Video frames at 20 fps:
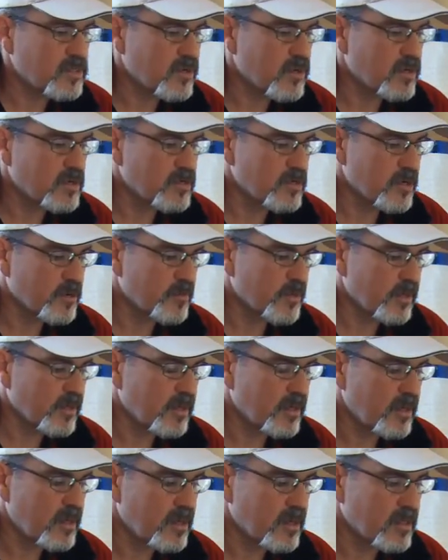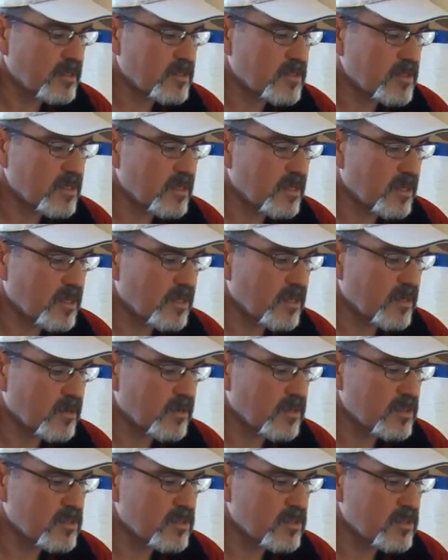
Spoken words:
sort of durability. It's you know,